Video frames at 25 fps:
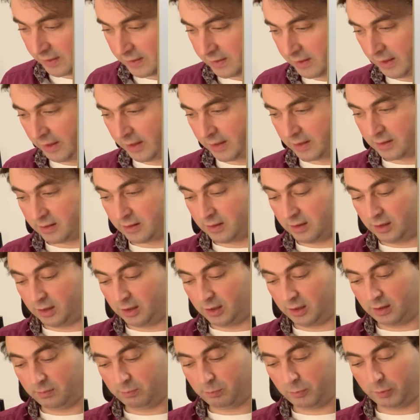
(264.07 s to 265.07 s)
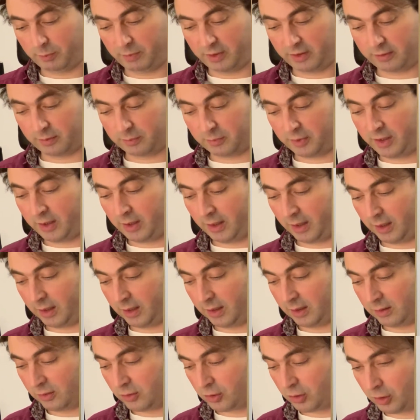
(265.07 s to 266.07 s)
has the momentum
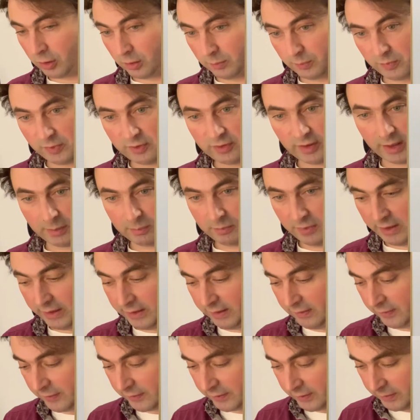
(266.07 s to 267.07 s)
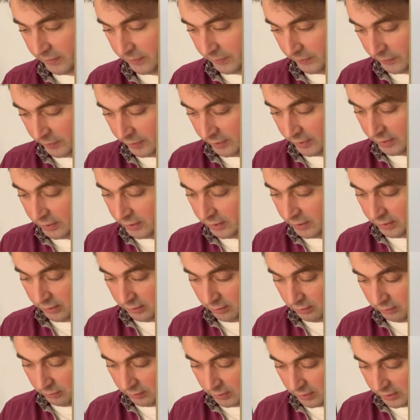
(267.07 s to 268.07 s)
k sometime later,
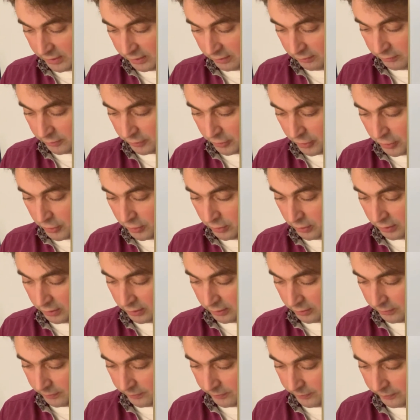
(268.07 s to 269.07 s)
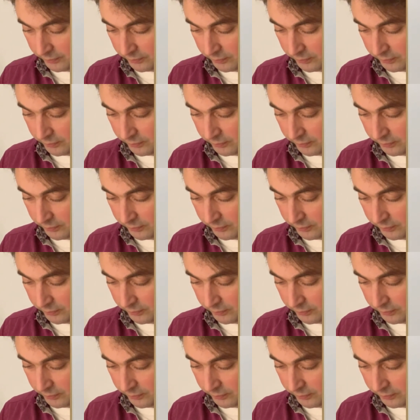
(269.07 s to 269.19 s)
well then for sure